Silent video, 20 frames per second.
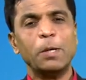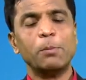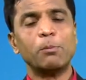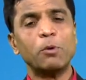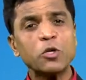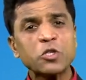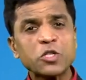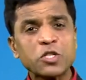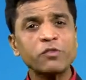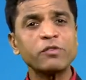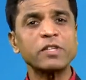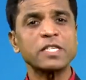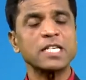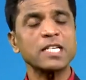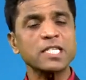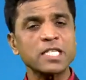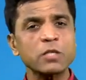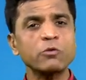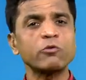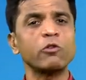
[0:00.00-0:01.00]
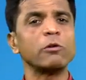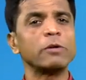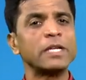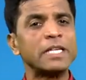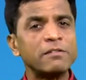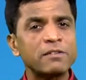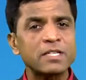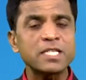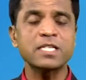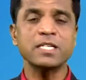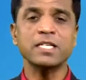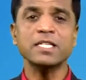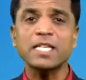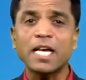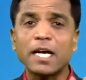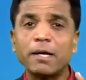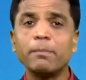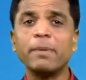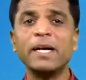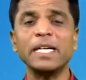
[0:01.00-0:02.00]
Most of the successful investors
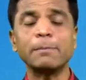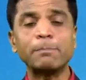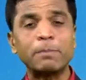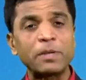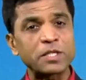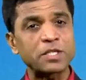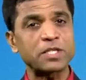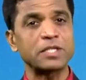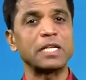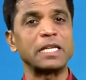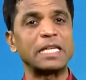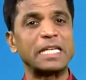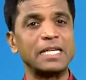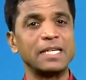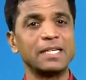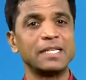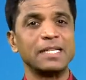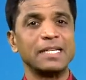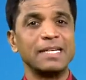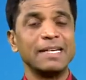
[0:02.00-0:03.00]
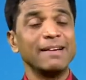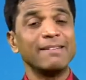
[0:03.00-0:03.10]
I met personally,